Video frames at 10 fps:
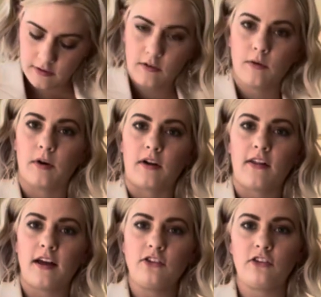or a
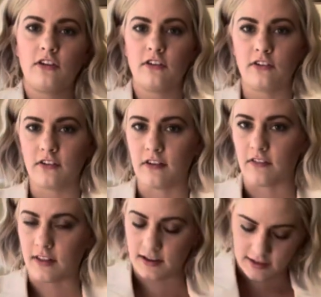clutch. Just leave
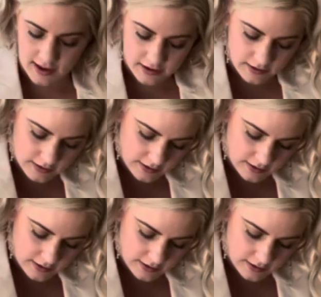it like that.